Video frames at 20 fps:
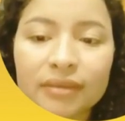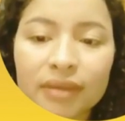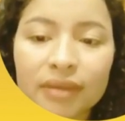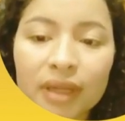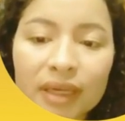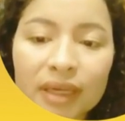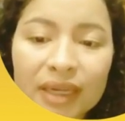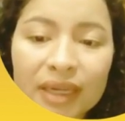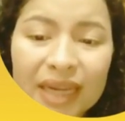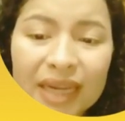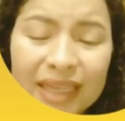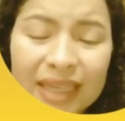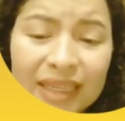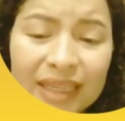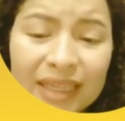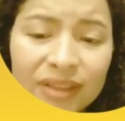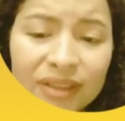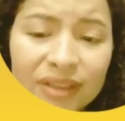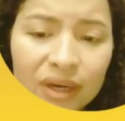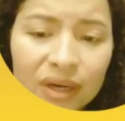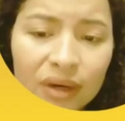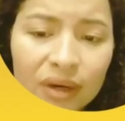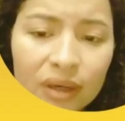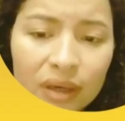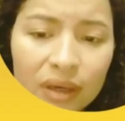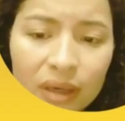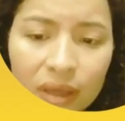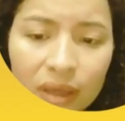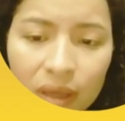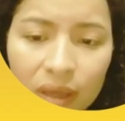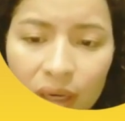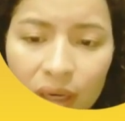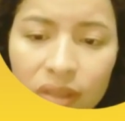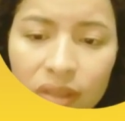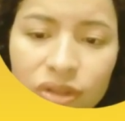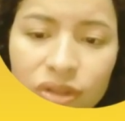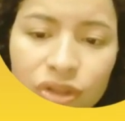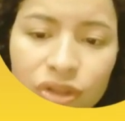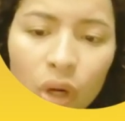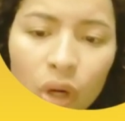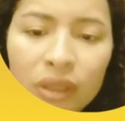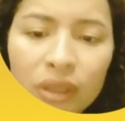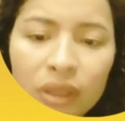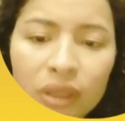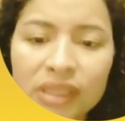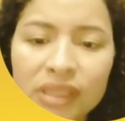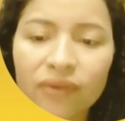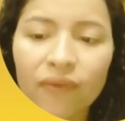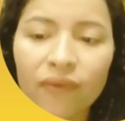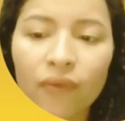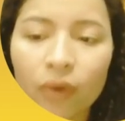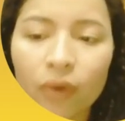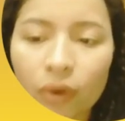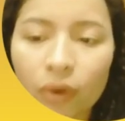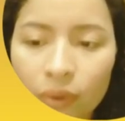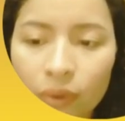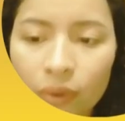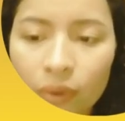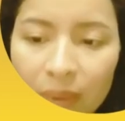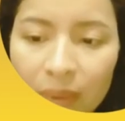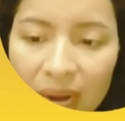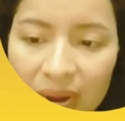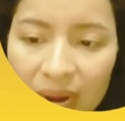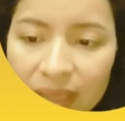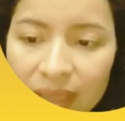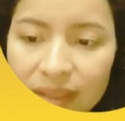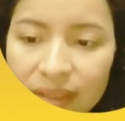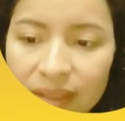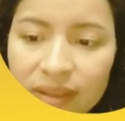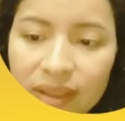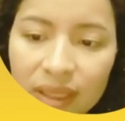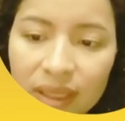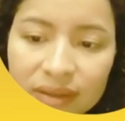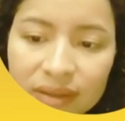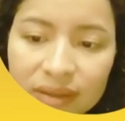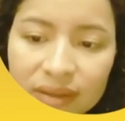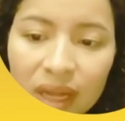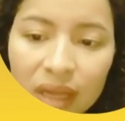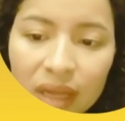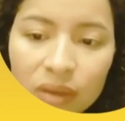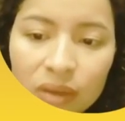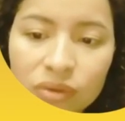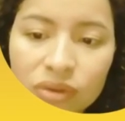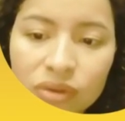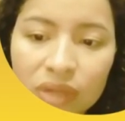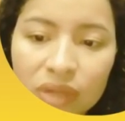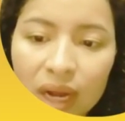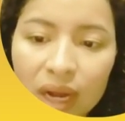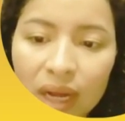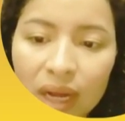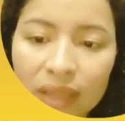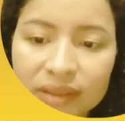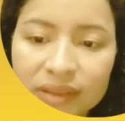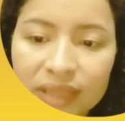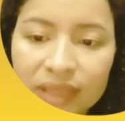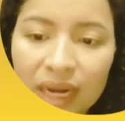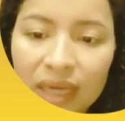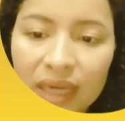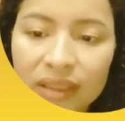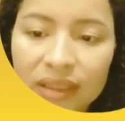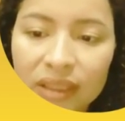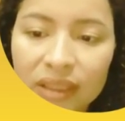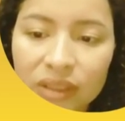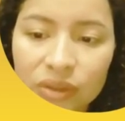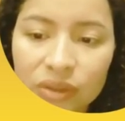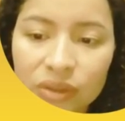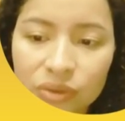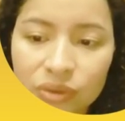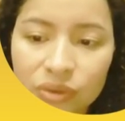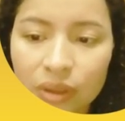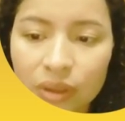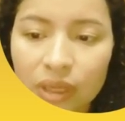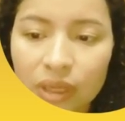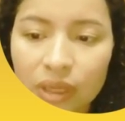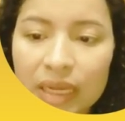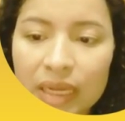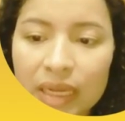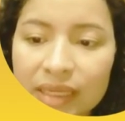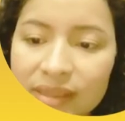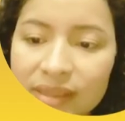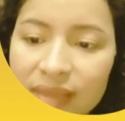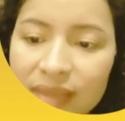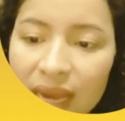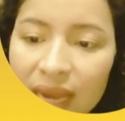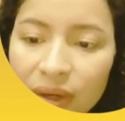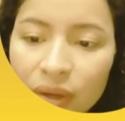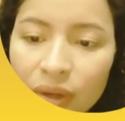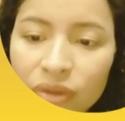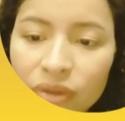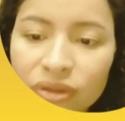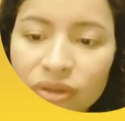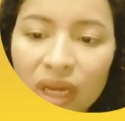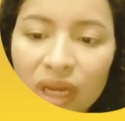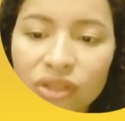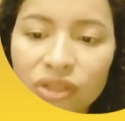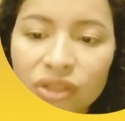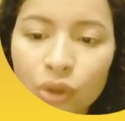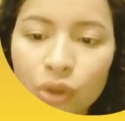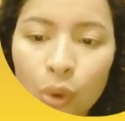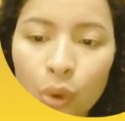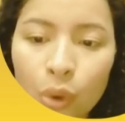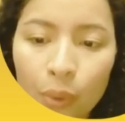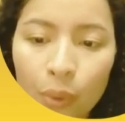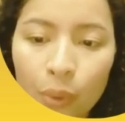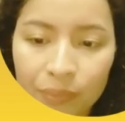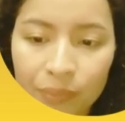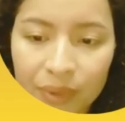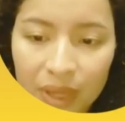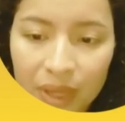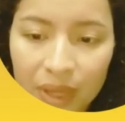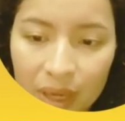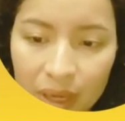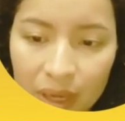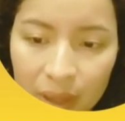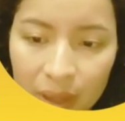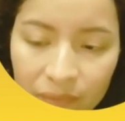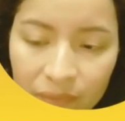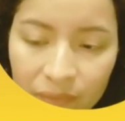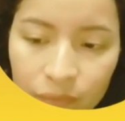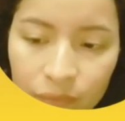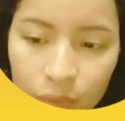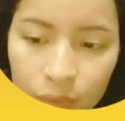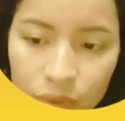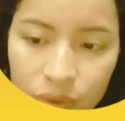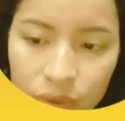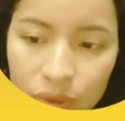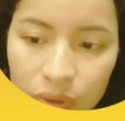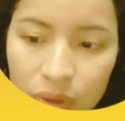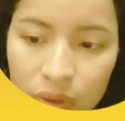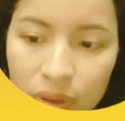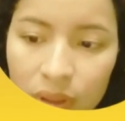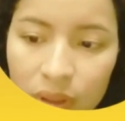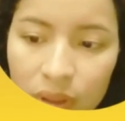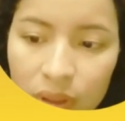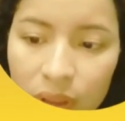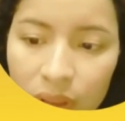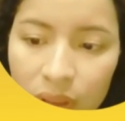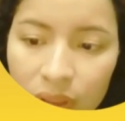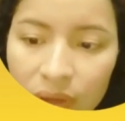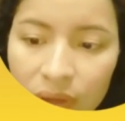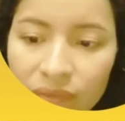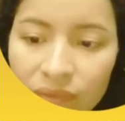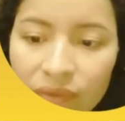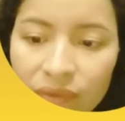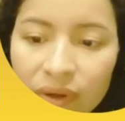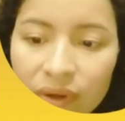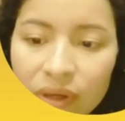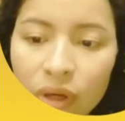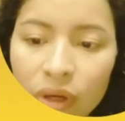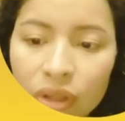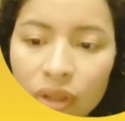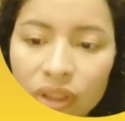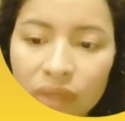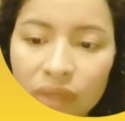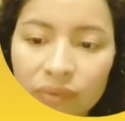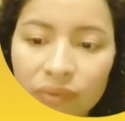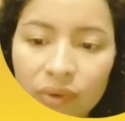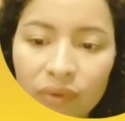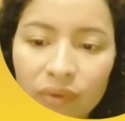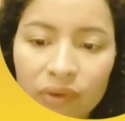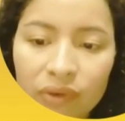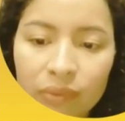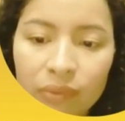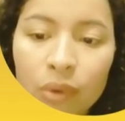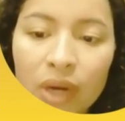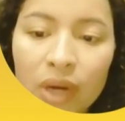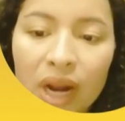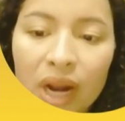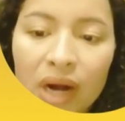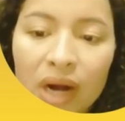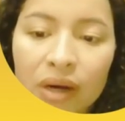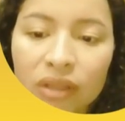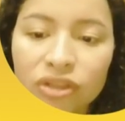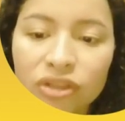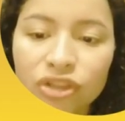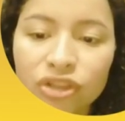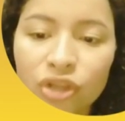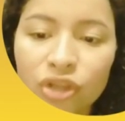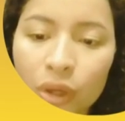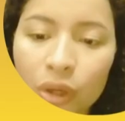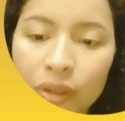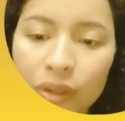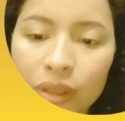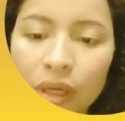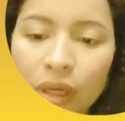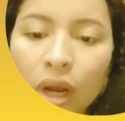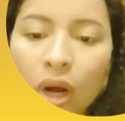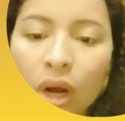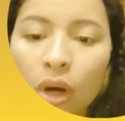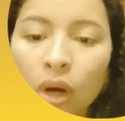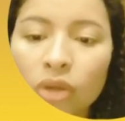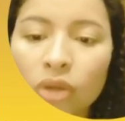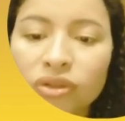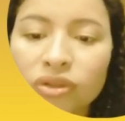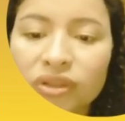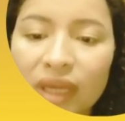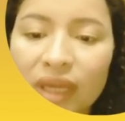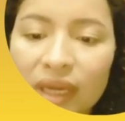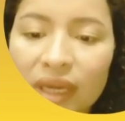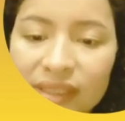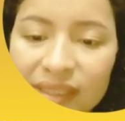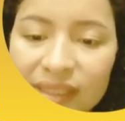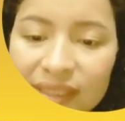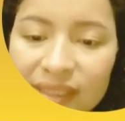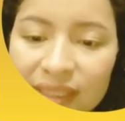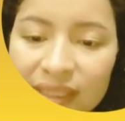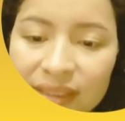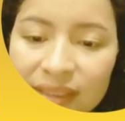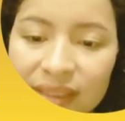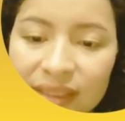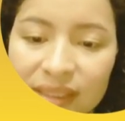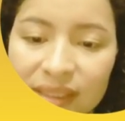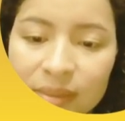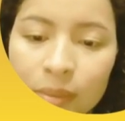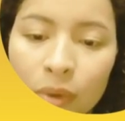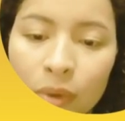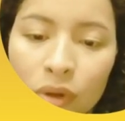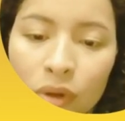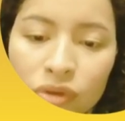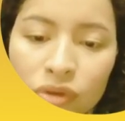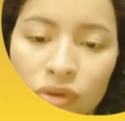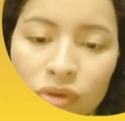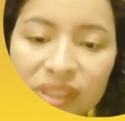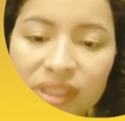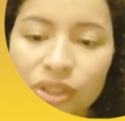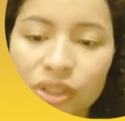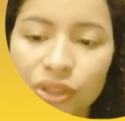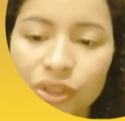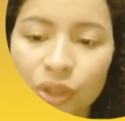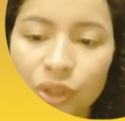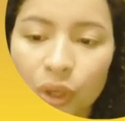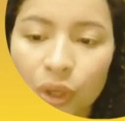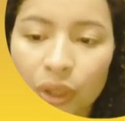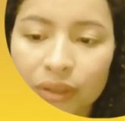calcaneal joint is formed by the talus and calcaneus. Side rotation of the foot. Inferior tibiofibular joint or the syndesmosis joint